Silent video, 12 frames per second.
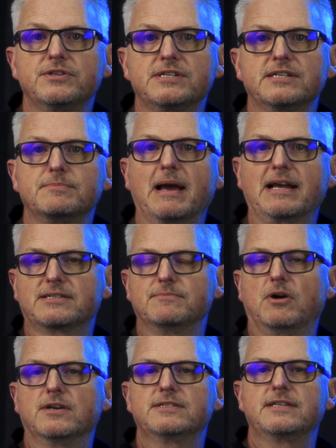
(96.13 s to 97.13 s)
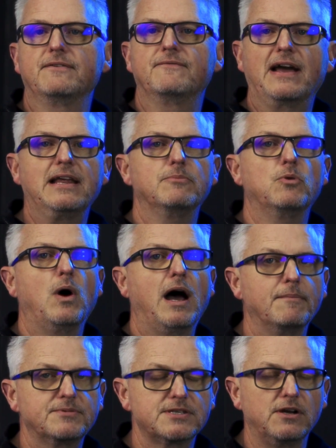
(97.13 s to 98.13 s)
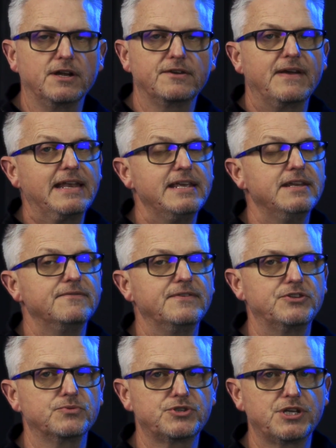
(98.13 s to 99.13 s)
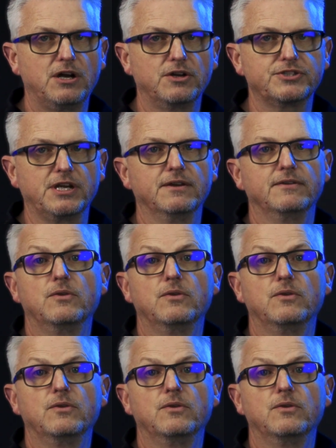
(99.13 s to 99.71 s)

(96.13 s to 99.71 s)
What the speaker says: it to maximise the available upside of any individual charger,